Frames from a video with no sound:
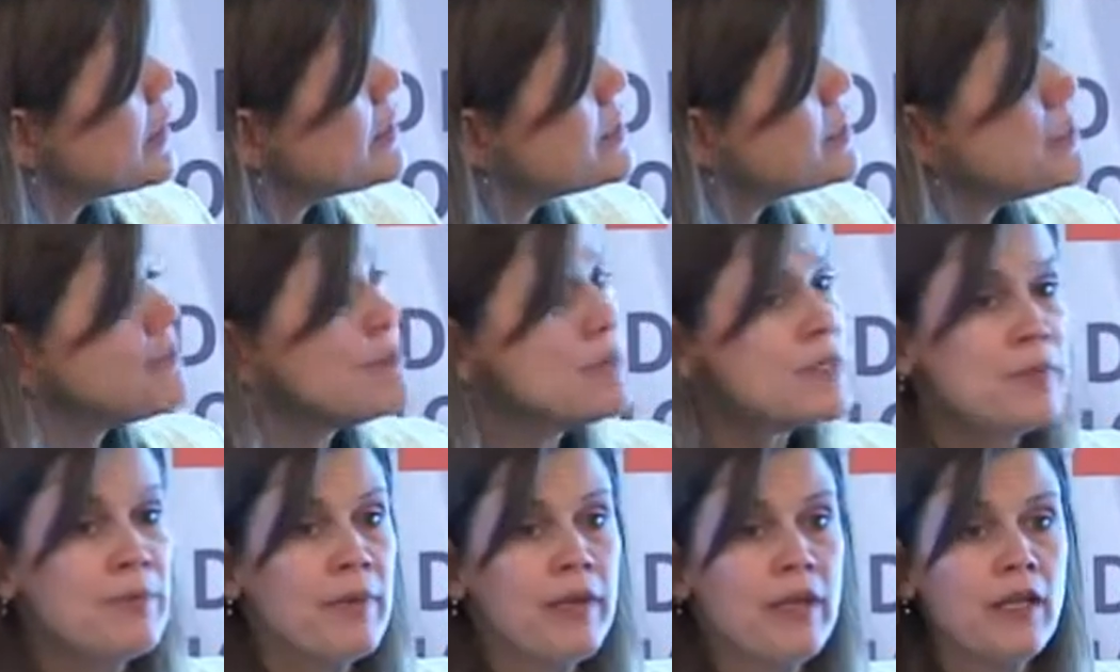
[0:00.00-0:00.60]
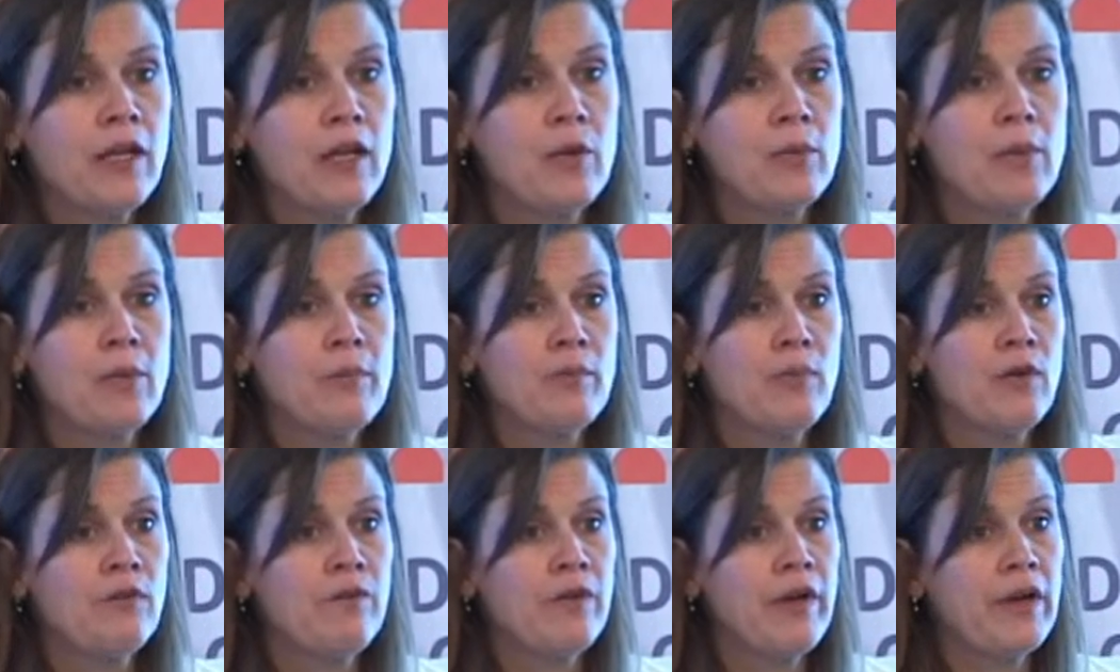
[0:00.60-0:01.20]
That seems to be a little
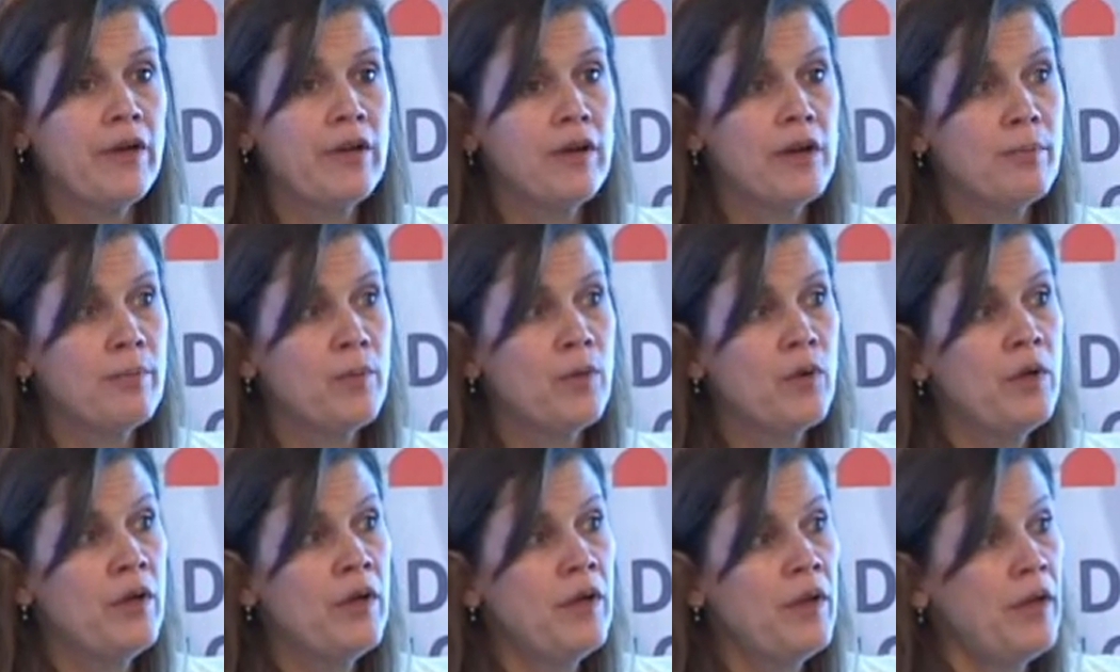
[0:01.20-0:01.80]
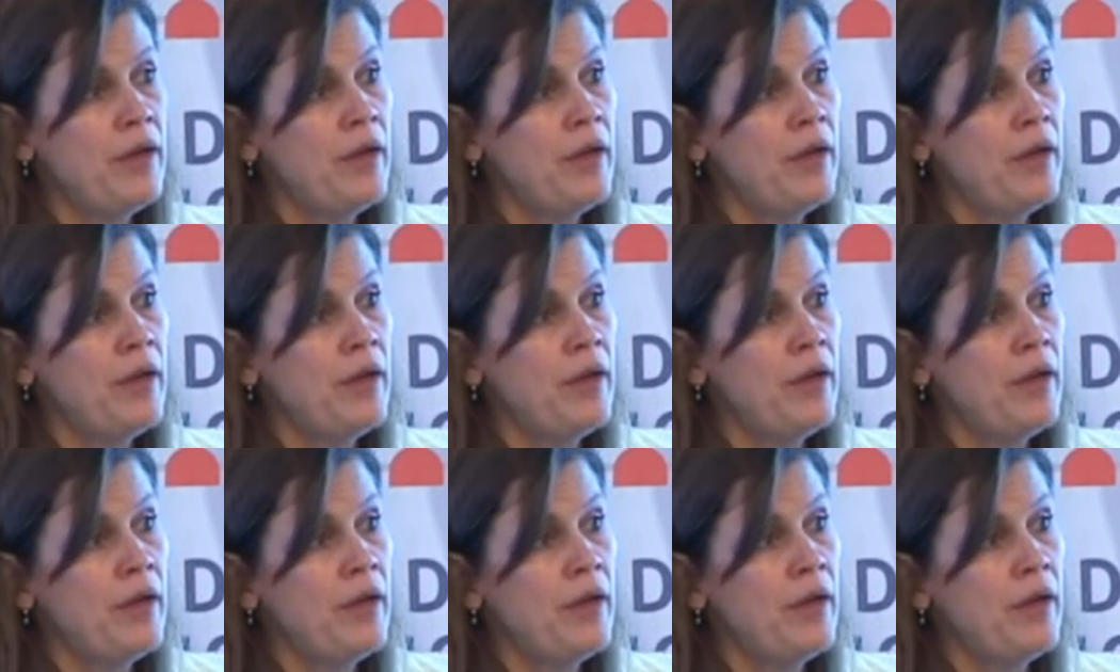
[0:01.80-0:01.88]
bit more variable.